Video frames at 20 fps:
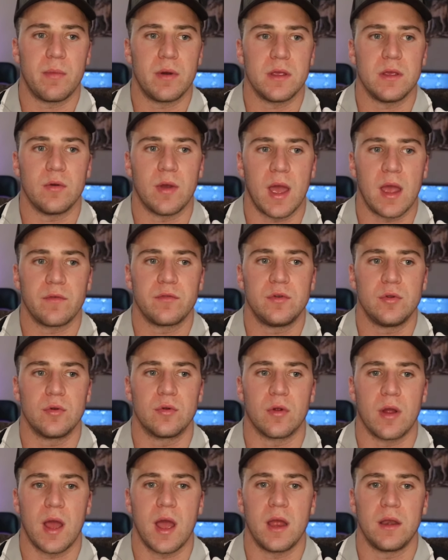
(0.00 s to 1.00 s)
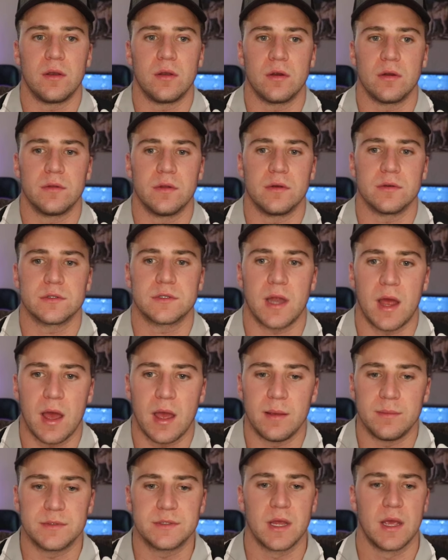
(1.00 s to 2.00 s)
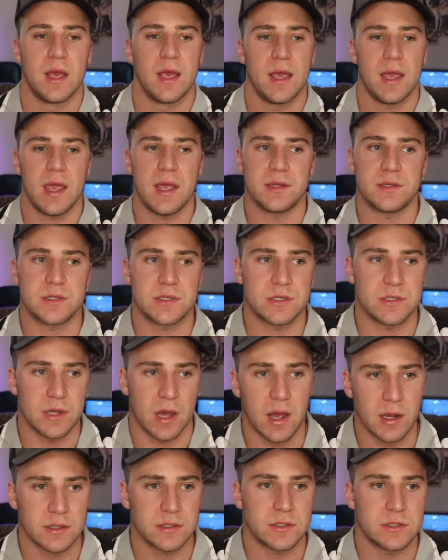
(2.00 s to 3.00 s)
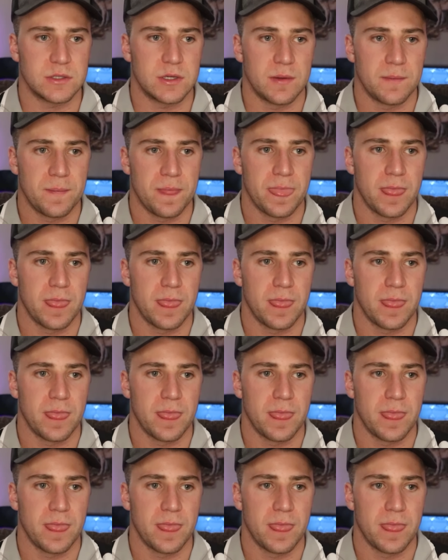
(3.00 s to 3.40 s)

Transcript: but you have to grind during those times. It sucks.